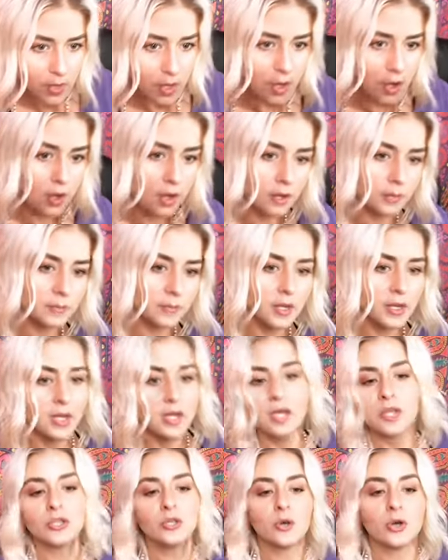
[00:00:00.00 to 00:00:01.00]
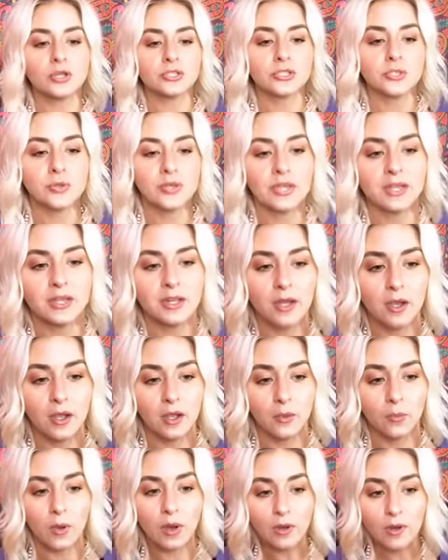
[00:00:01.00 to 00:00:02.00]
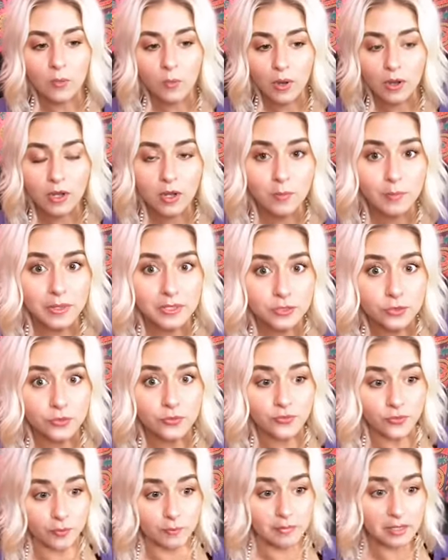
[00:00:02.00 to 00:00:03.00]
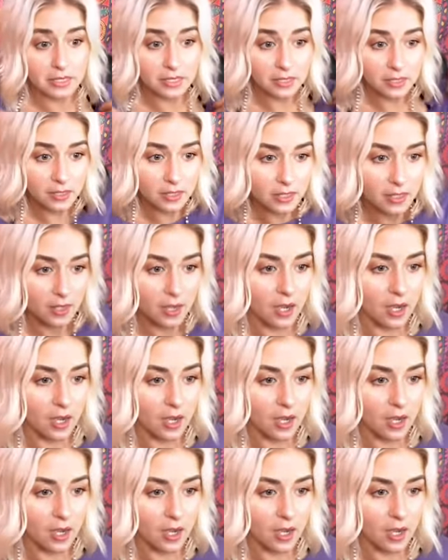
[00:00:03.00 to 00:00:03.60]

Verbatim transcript: Um, you'll also get a wel welcome bundle from me